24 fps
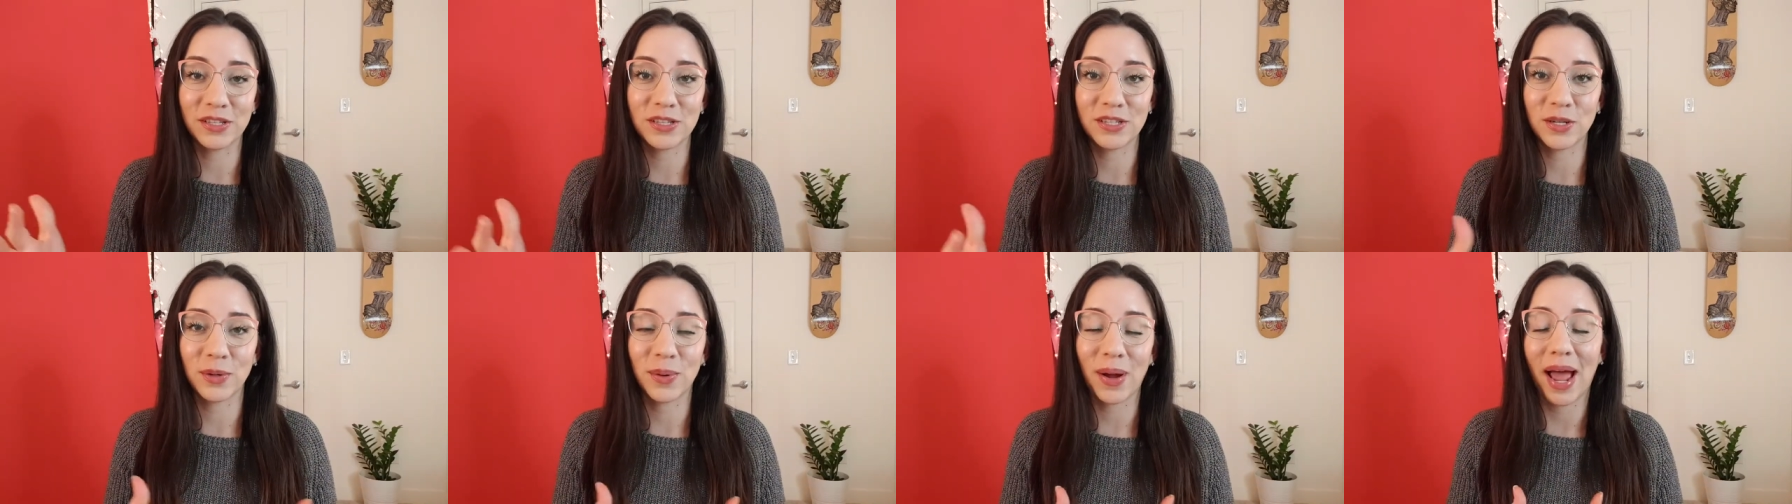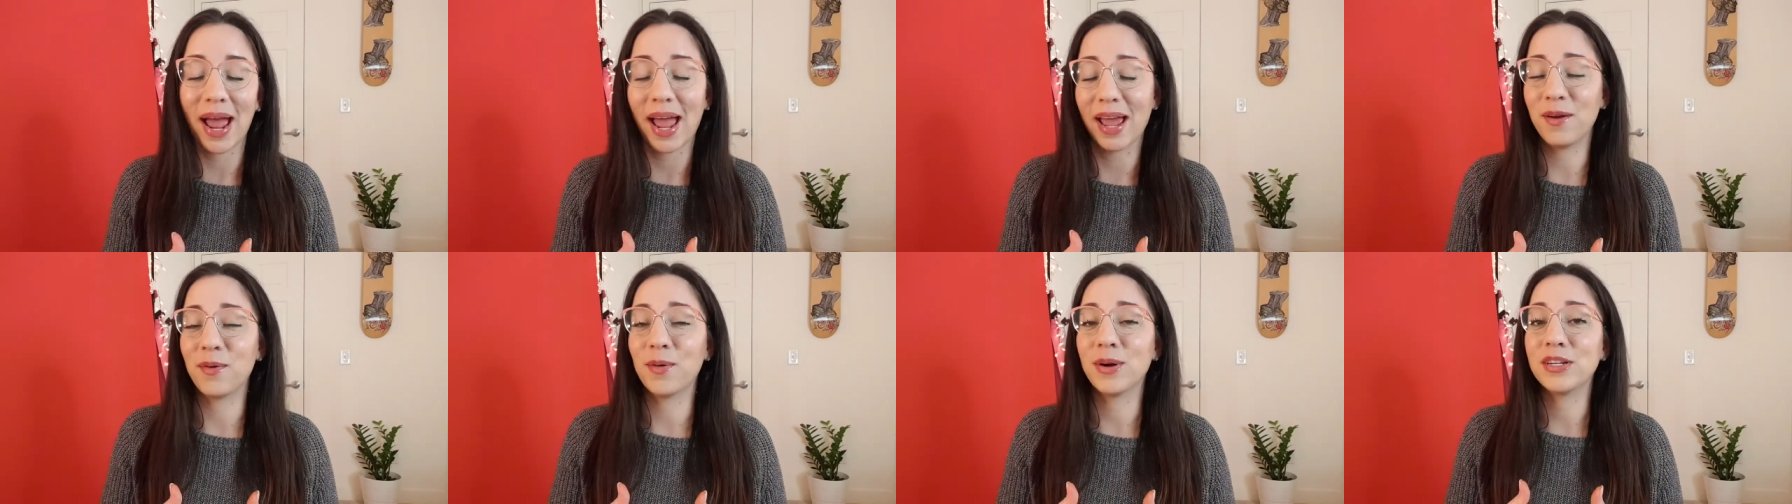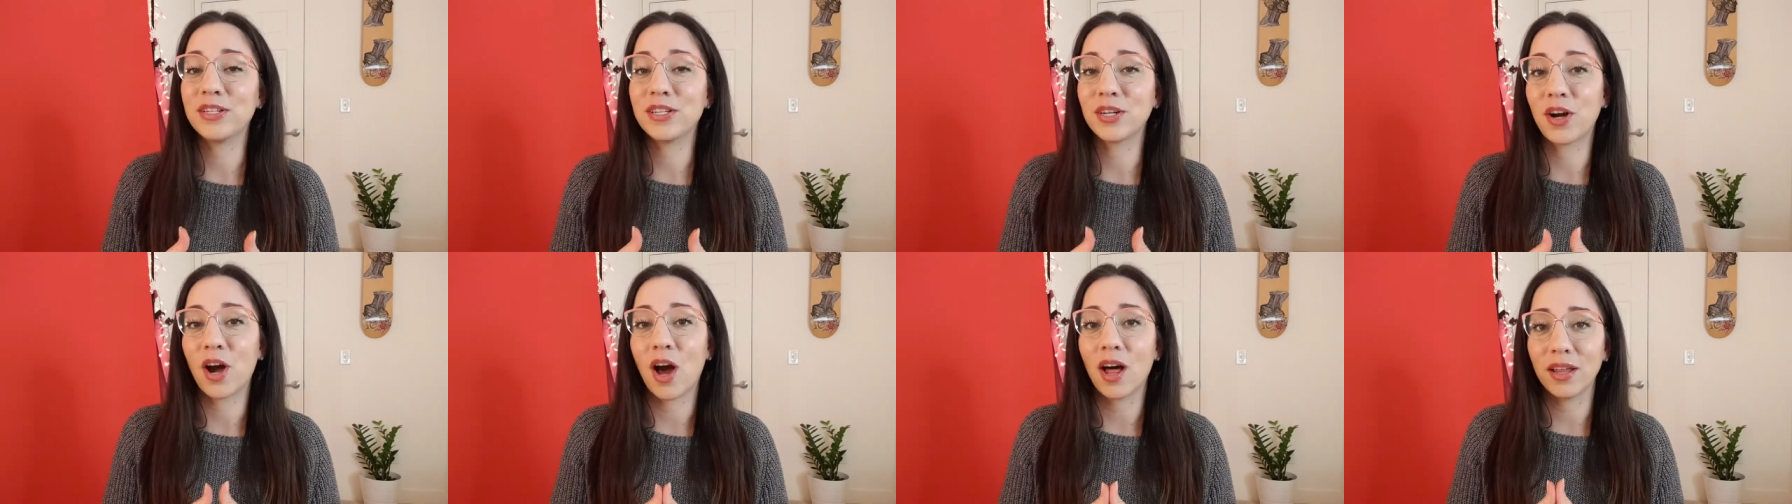So I went
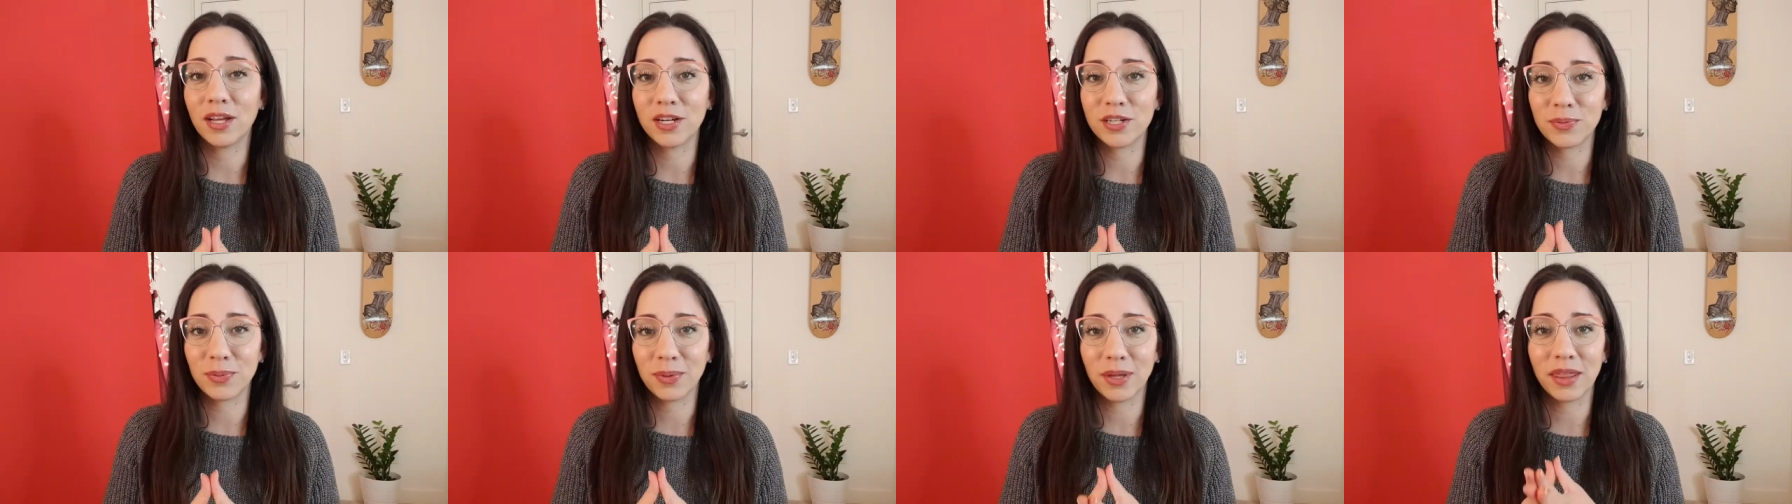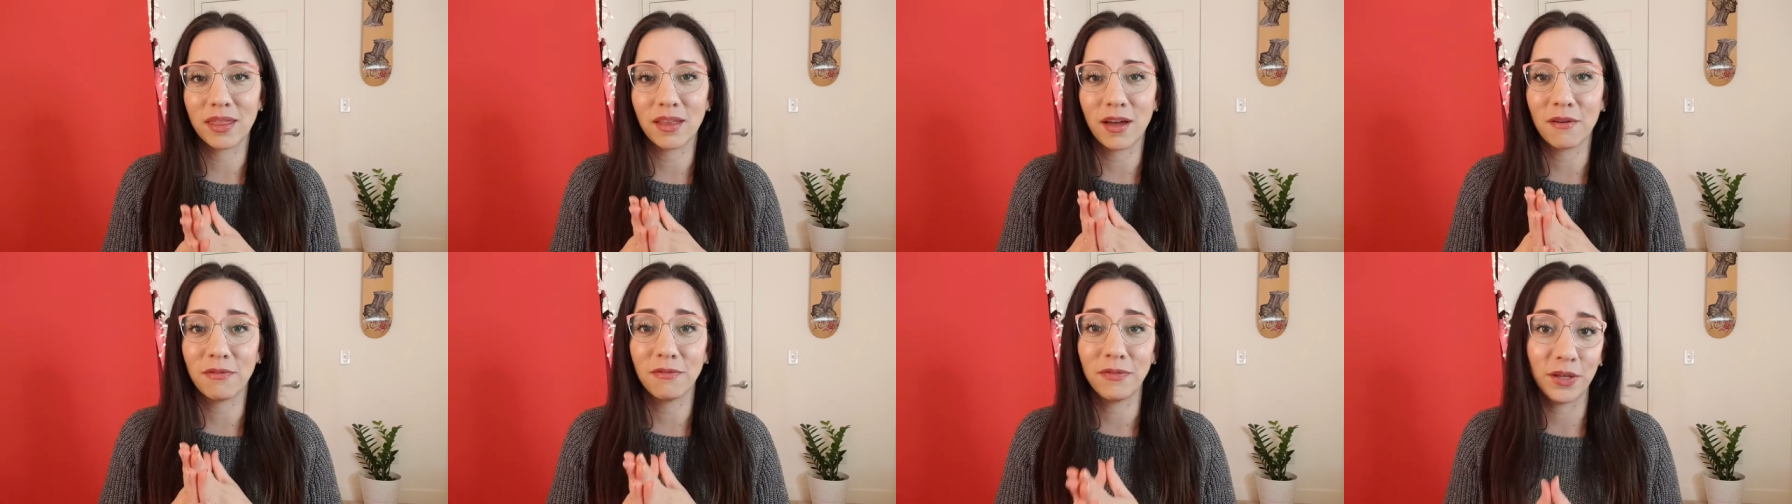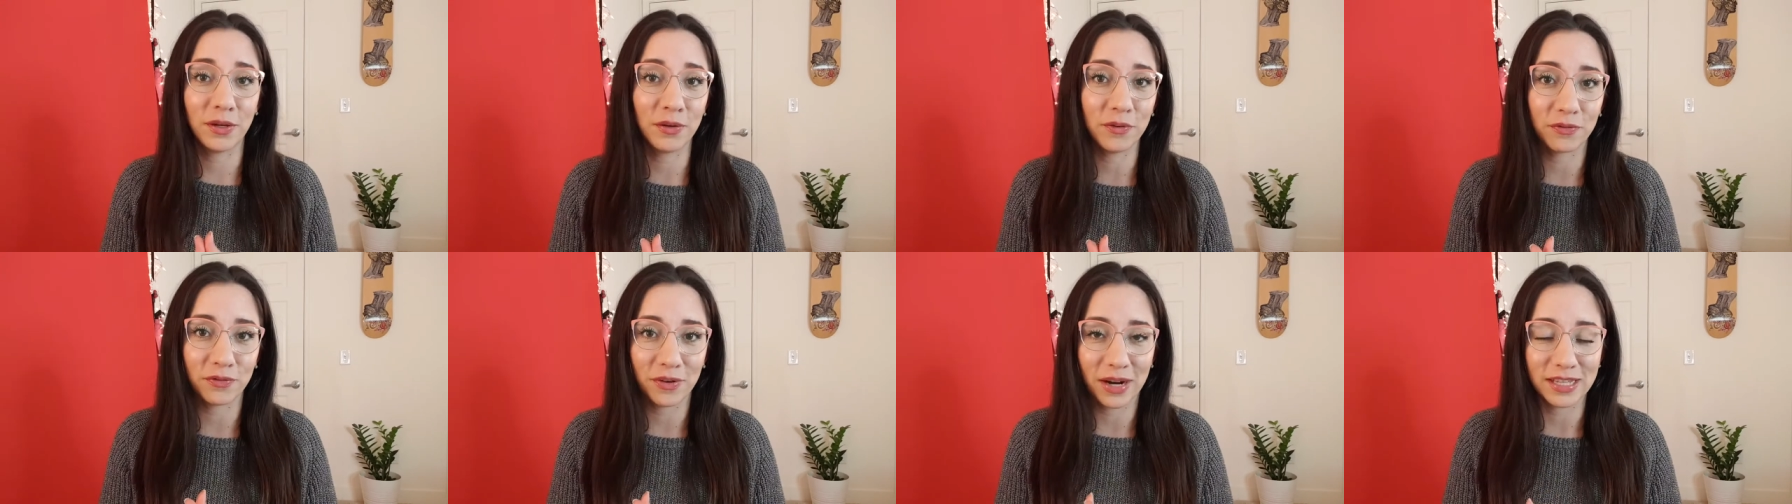to college with a
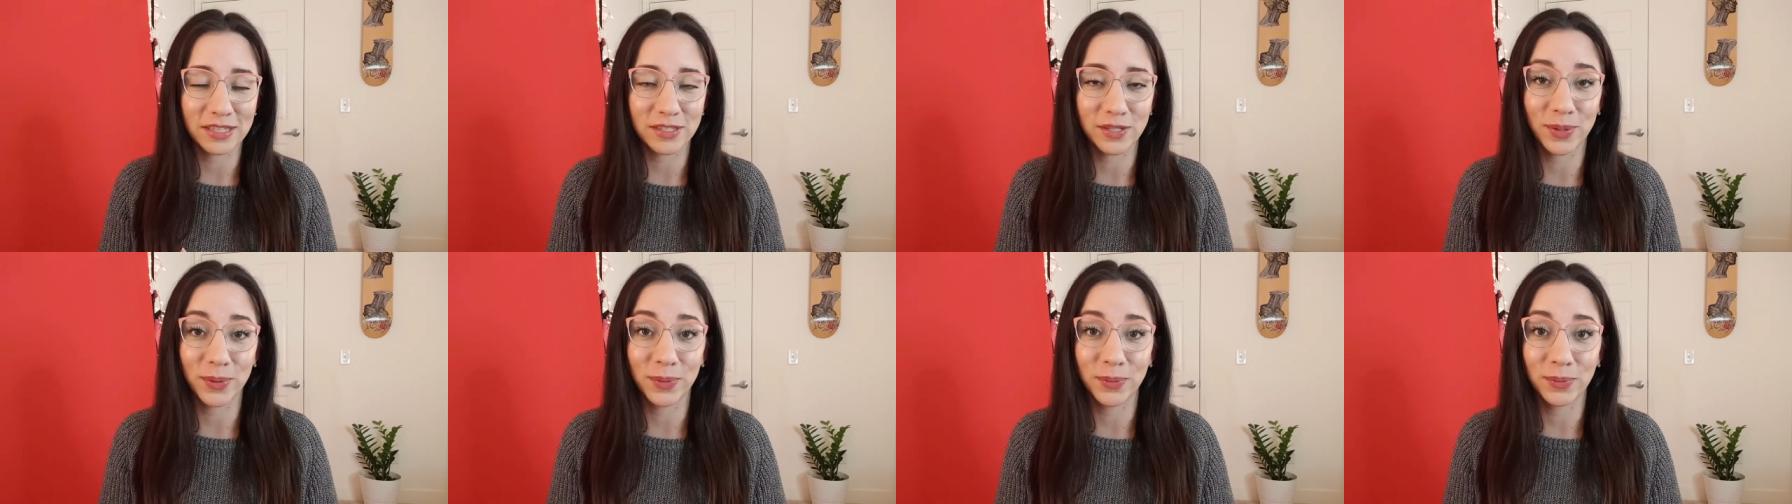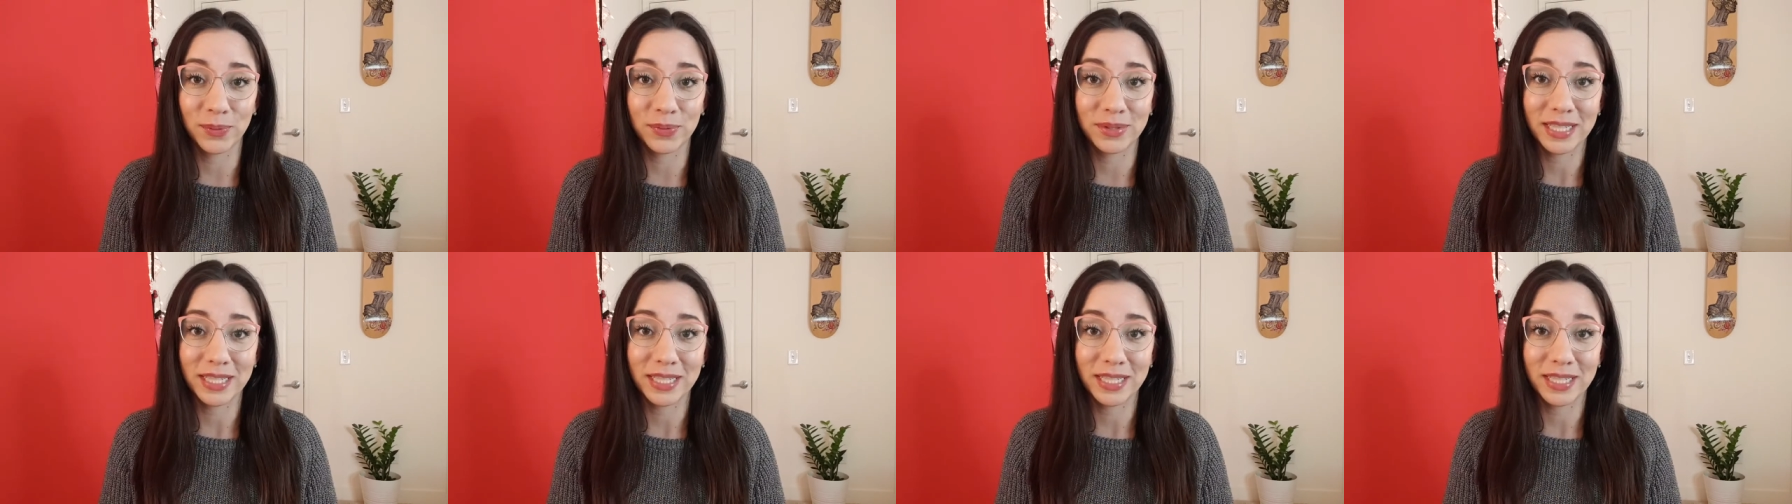few friends who